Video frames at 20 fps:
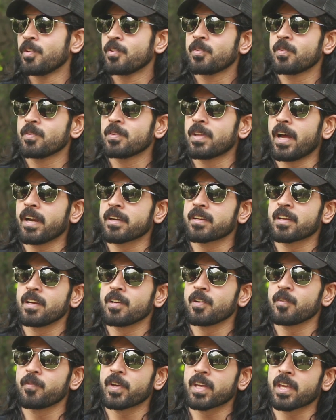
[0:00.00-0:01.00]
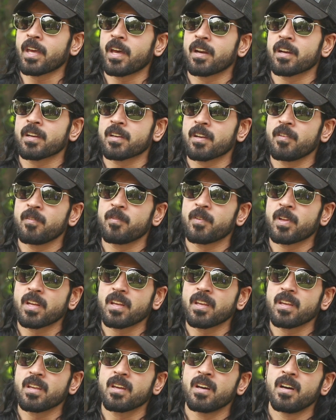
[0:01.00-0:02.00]
So that kind of a character,
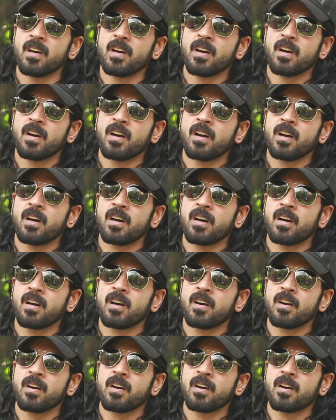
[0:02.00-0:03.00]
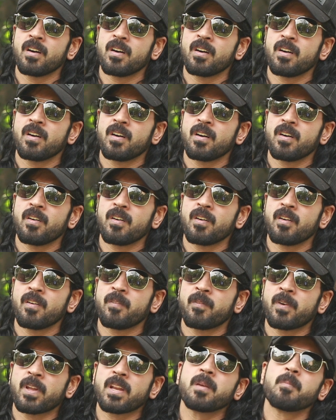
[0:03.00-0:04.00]
very, uh, uh
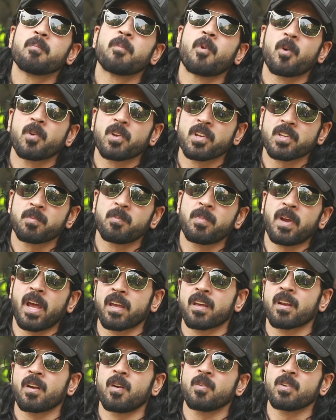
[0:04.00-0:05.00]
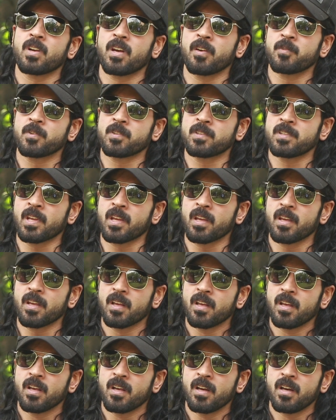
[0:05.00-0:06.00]
a very modest background, I would say.
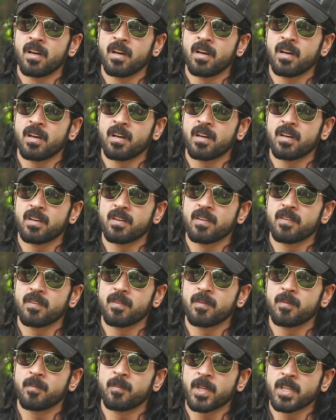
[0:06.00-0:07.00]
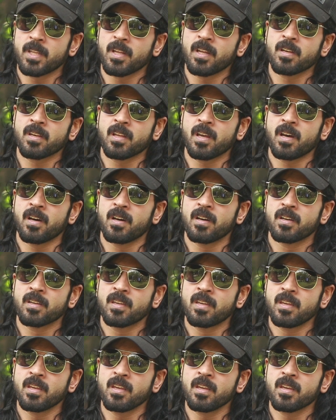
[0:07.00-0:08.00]
Uh, but then, yeah,
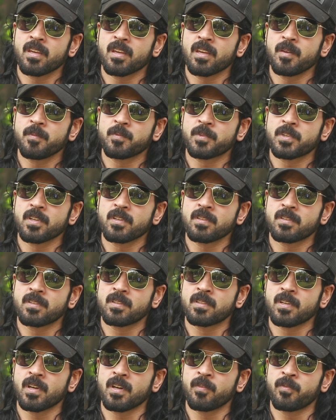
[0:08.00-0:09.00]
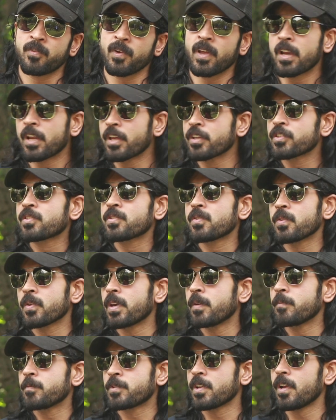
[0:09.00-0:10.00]
he keeps his uh, feelings to
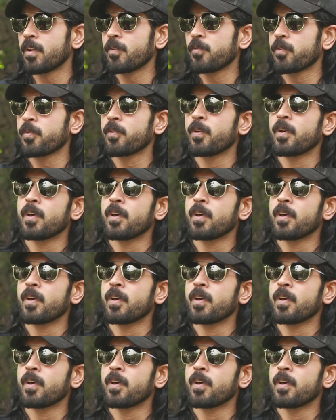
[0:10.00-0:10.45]
himself.